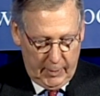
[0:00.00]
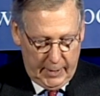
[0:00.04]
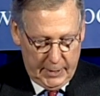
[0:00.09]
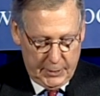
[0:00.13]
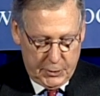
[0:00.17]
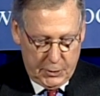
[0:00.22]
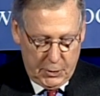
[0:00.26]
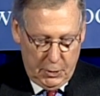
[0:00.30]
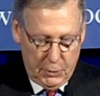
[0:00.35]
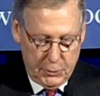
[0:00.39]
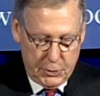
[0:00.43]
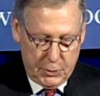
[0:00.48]

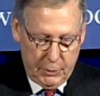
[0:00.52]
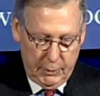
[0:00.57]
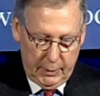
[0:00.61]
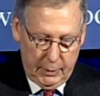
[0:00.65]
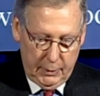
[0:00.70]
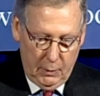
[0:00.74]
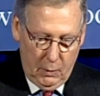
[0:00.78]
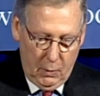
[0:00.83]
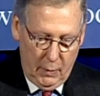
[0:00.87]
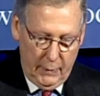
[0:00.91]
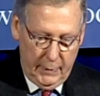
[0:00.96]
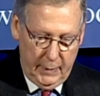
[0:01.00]
Democrats
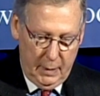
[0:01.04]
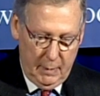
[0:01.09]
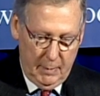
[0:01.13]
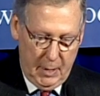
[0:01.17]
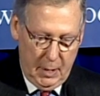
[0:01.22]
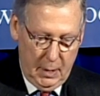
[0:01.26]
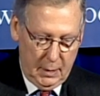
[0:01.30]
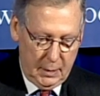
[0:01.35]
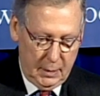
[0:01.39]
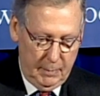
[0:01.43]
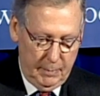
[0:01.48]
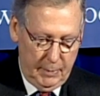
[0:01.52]
chose to
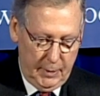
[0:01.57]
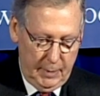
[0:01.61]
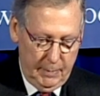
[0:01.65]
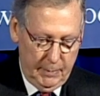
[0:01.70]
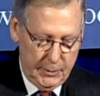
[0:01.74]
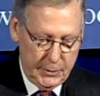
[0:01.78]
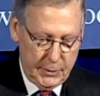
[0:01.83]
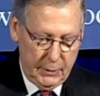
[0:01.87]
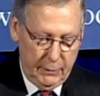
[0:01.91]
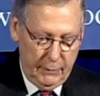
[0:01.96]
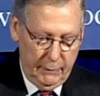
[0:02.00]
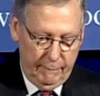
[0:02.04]
ignore the
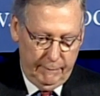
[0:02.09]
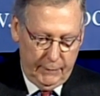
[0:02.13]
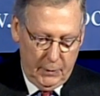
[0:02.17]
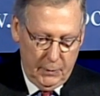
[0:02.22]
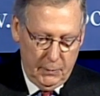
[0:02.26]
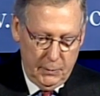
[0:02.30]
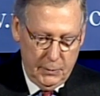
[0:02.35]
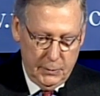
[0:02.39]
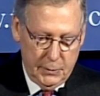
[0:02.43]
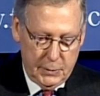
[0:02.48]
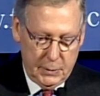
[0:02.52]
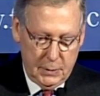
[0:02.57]
American people, so
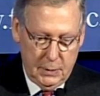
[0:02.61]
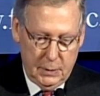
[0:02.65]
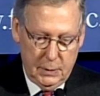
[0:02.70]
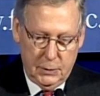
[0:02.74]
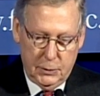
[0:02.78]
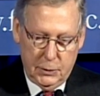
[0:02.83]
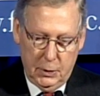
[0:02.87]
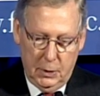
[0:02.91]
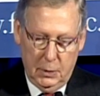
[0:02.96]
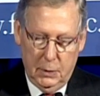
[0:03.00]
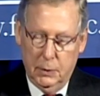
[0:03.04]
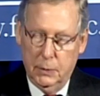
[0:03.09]
the
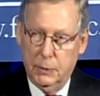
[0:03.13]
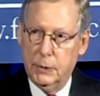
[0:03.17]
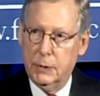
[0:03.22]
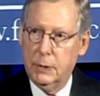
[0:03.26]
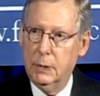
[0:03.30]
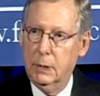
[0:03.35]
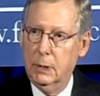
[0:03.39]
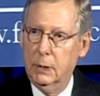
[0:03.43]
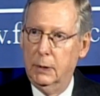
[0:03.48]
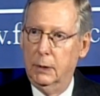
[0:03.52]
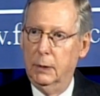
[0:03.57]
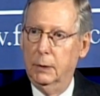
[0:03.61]
voters
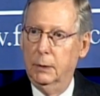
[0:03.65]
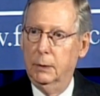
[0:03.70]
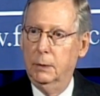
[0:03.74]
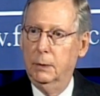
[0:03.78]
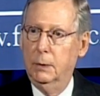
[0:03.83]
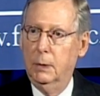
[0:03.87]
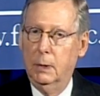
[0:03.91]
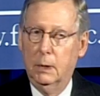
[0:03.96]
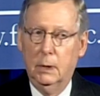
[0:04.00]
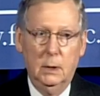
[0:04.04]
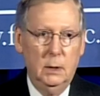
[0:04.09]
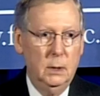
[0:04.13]
chose
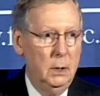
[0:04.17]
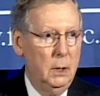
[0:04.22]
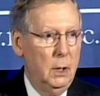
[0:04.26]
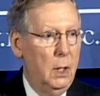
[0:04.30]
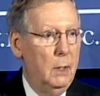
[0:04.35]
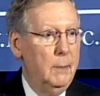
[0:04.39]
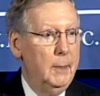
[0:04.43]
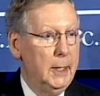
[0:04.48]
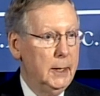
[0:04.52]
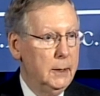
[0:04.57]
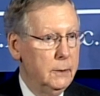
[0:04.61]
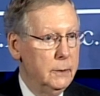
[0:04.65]
new
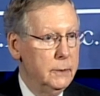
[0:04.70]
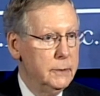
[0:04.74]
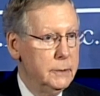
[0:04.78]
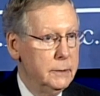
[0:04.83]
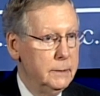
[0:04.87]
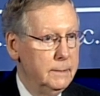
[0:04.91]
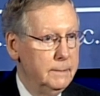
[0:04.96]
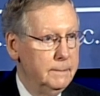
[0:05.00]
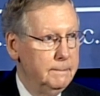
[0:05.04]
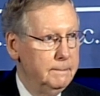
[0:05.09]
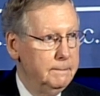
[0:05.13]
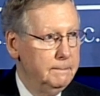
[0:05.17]

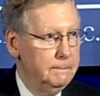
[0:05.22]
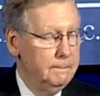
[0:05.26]
lawmakers.